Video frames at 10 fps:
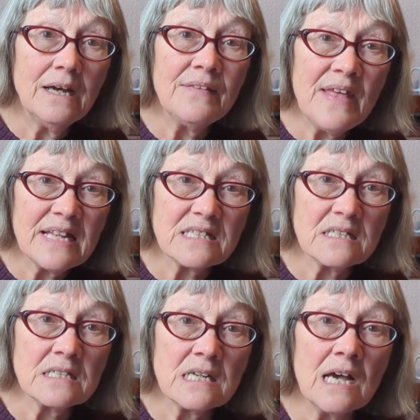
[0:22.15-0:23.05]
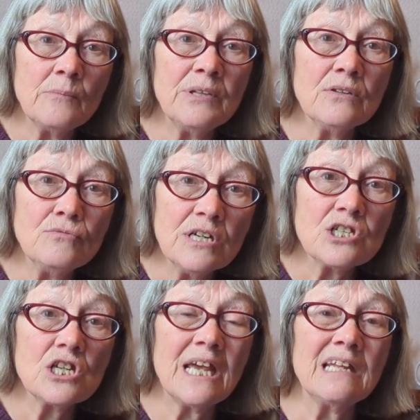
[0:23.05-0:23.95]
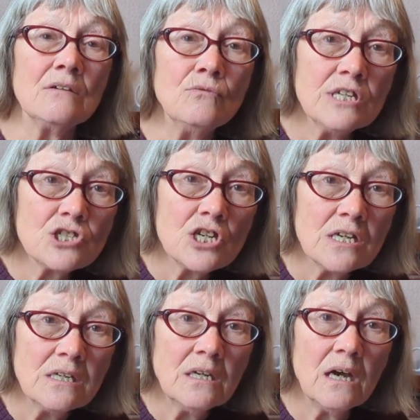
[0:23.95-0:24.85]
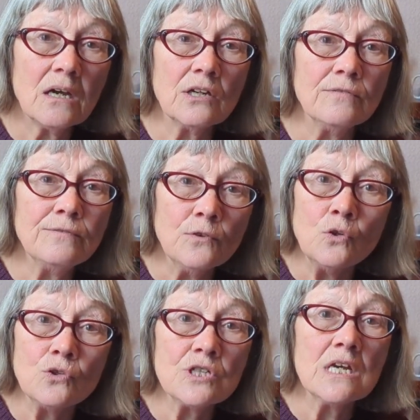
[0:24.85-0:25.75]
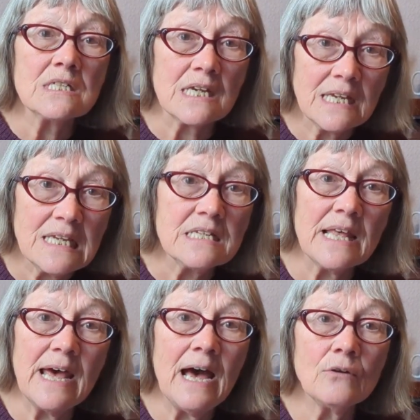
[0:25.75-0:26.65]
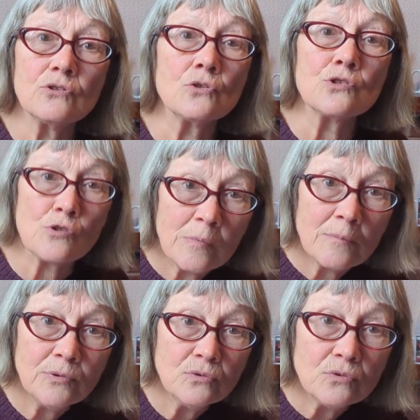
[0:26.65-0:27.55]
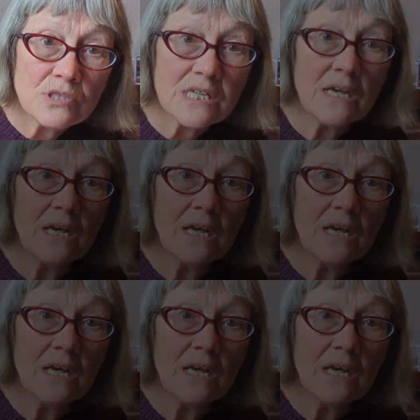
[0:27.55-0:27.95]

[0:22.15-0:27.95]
And that's at a time when the rich are getting richer and can afford to heat their outdoor swimming pools.